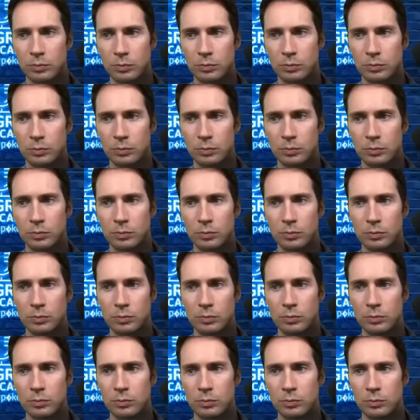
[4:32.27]

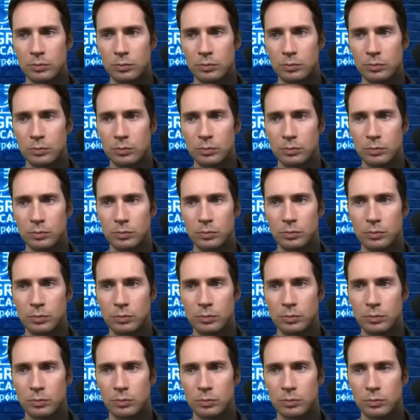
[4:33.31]

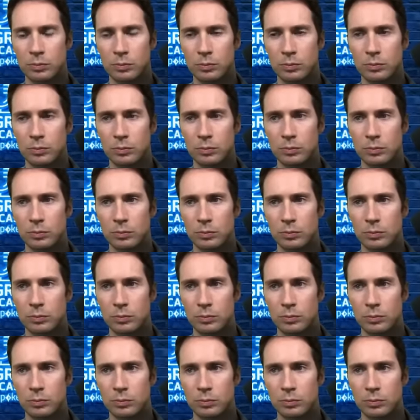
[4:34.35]

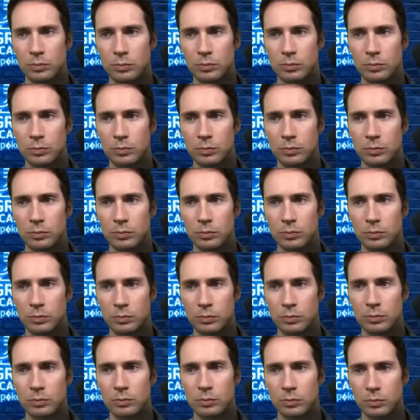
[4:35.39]

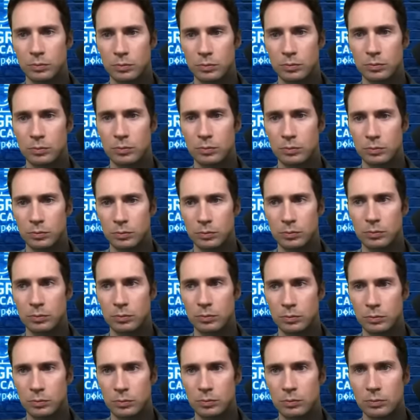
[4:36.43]

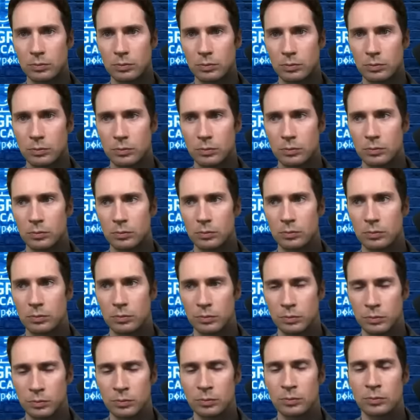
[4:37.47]

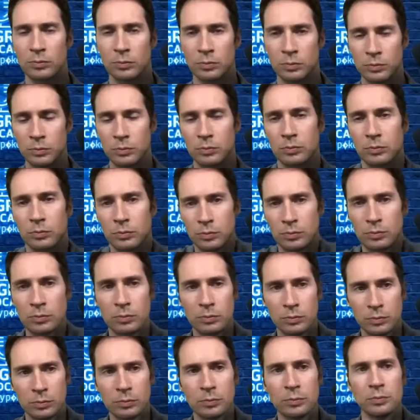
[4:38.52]

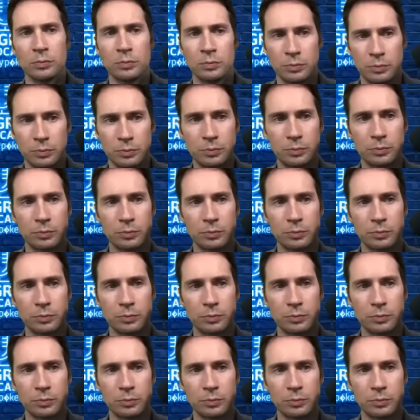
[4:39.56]
No words are spoken by the person on screen.